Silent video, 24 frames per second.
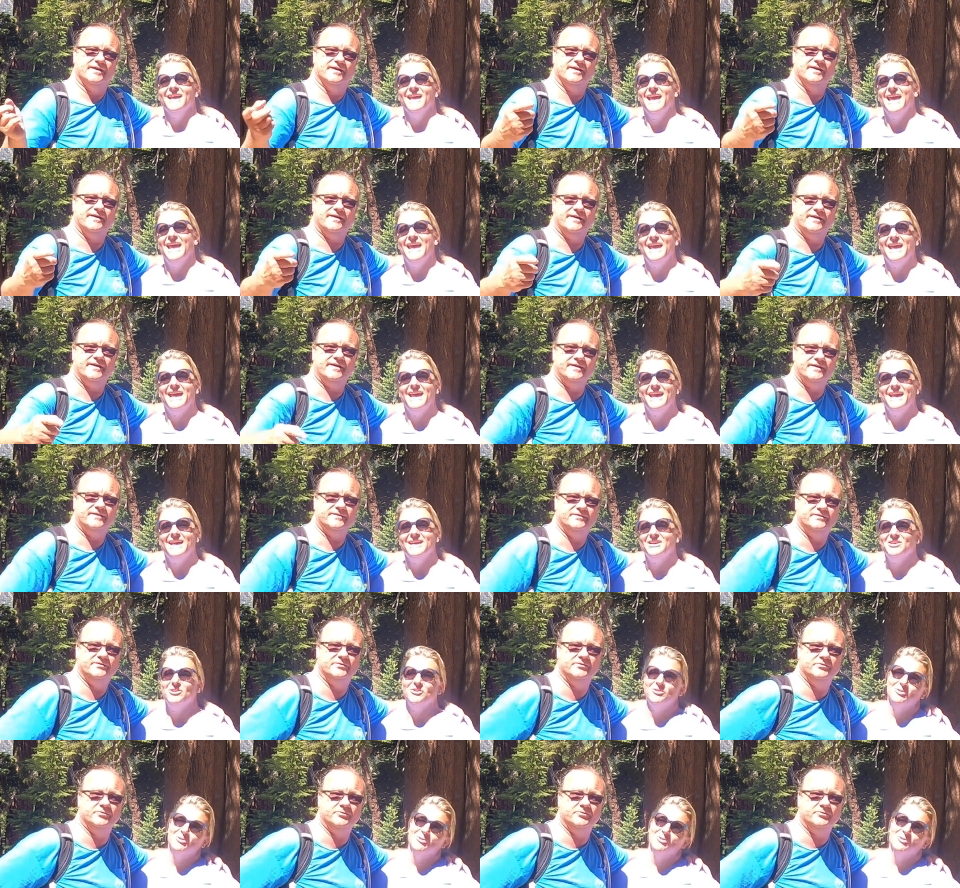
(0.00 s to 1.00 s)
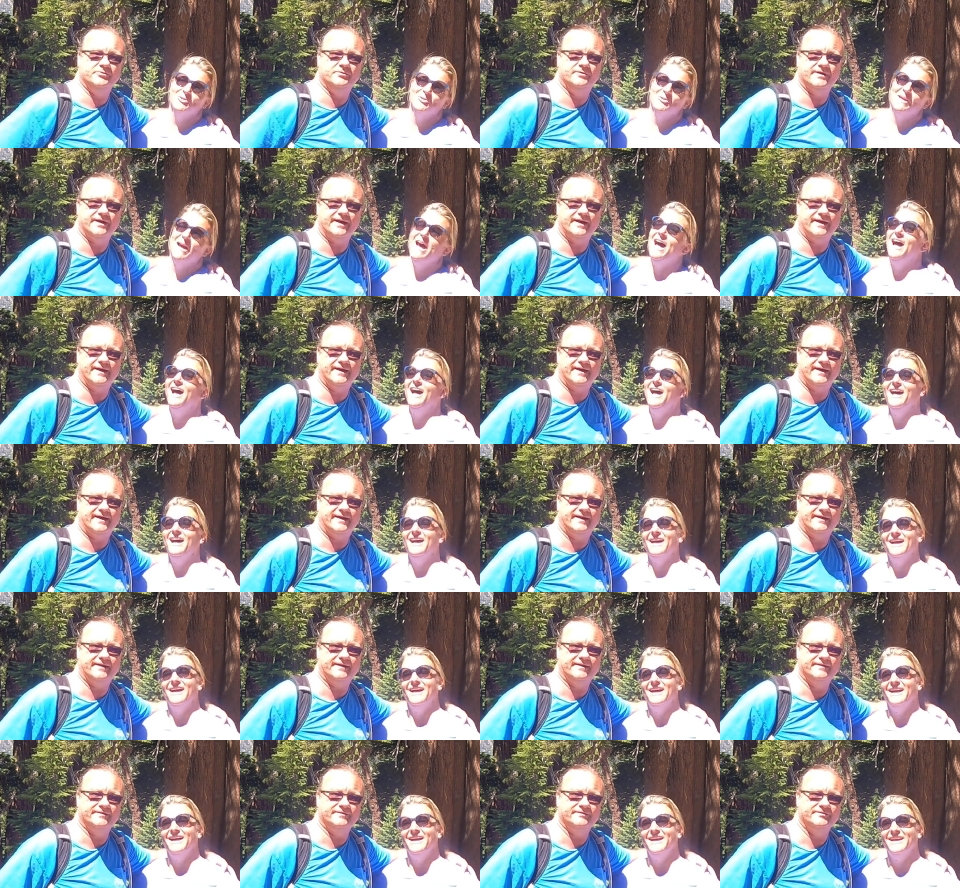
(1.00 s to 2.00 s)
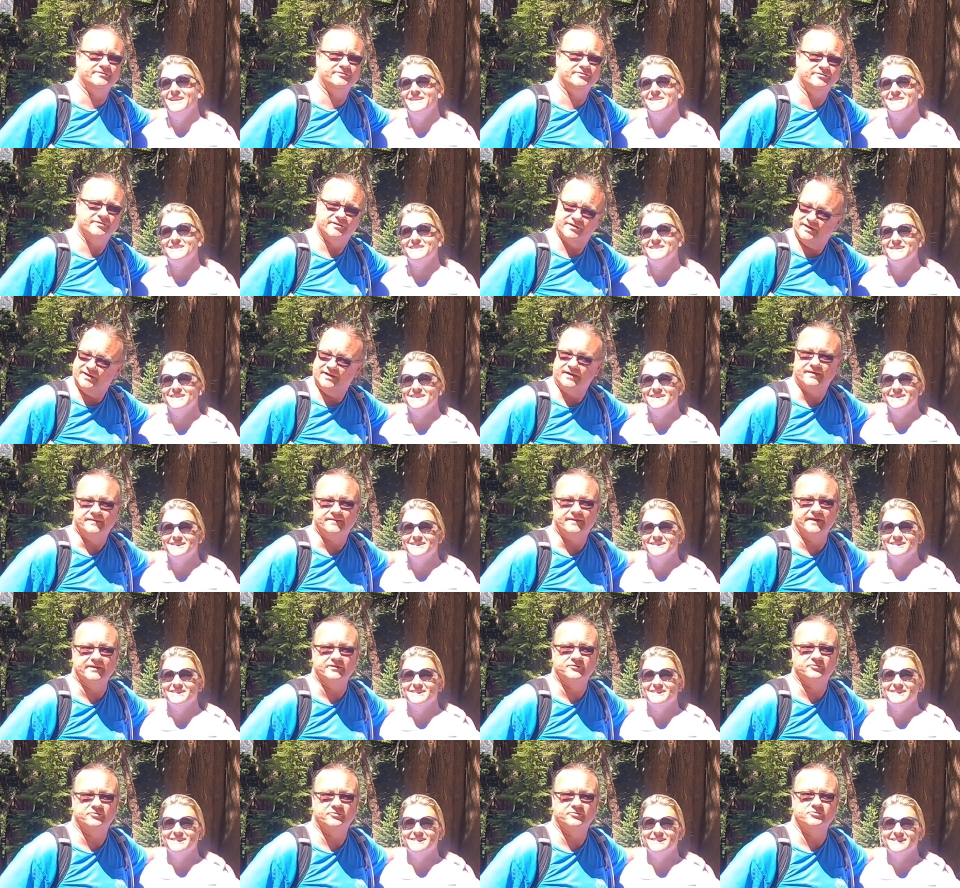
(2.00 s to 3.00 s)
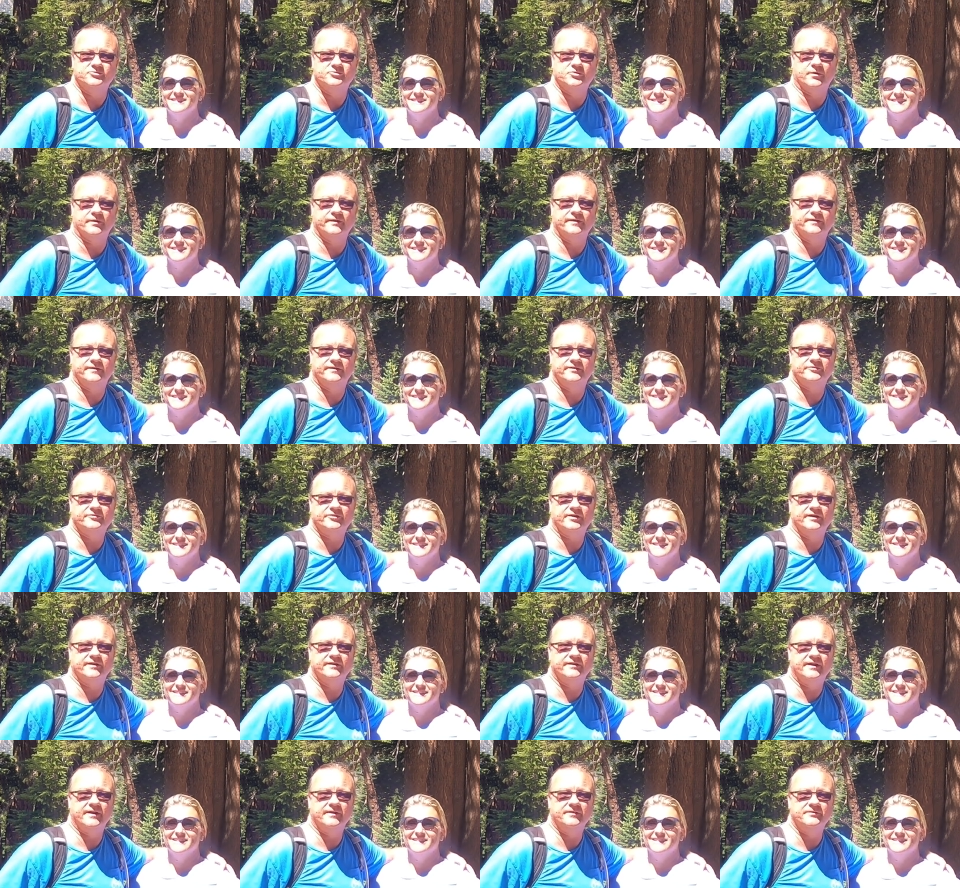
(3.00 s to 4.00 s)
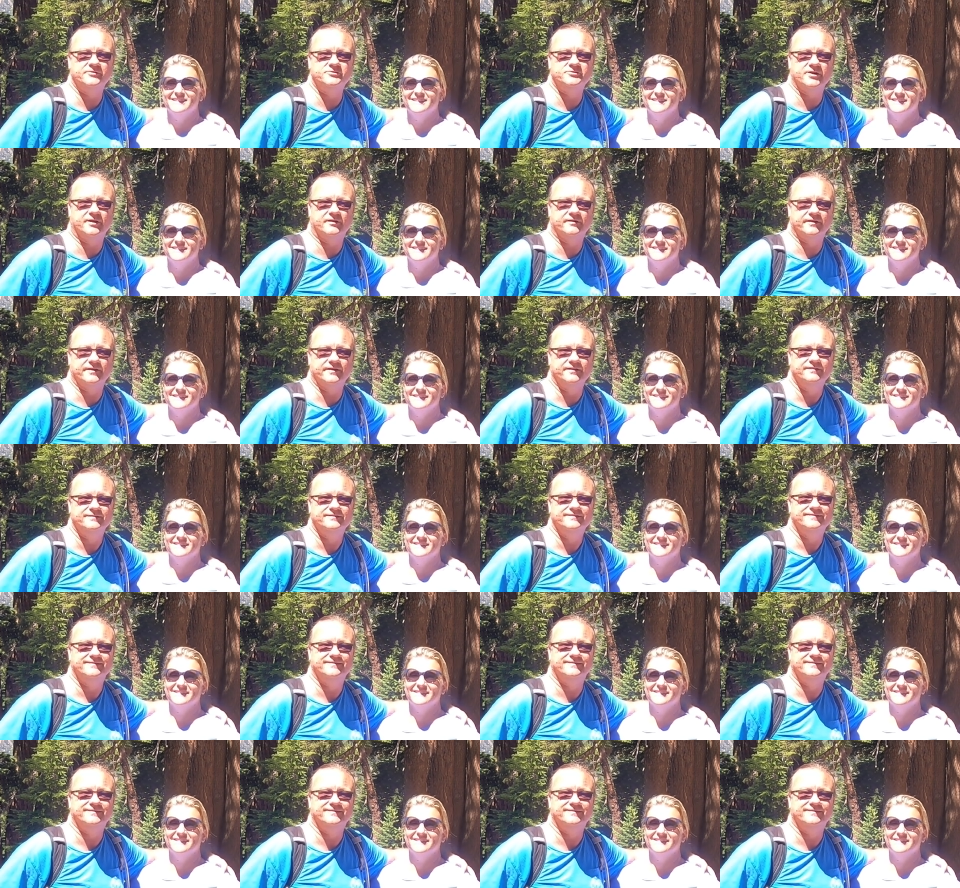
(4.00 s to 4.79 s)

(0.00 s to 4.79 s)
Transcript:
Speaker 1: Hey, you guys! Thanks for joining us on another journey.